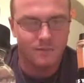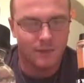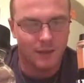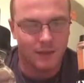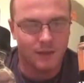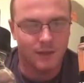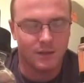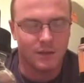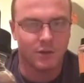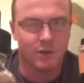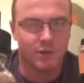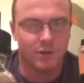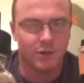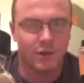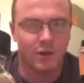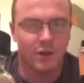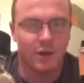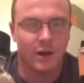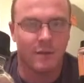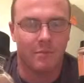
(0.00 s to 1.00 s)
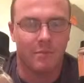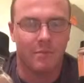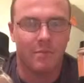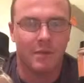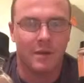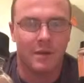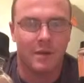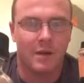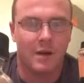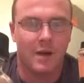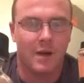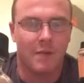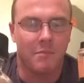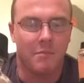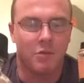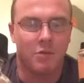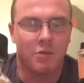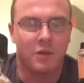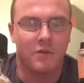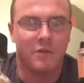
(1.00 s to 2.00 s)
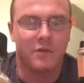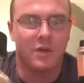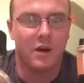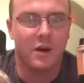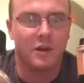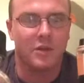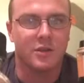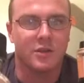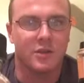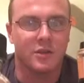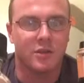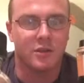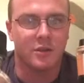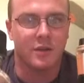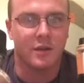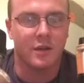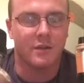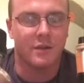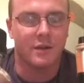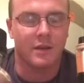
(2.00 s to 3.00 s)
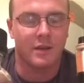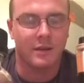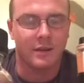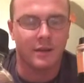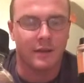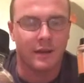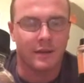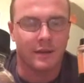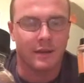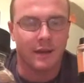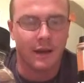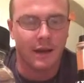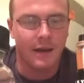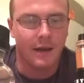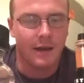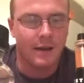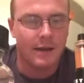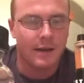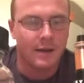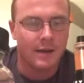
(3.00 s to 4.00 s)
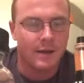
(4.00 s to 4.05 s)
it's still good. I'm more of custard and everything like that,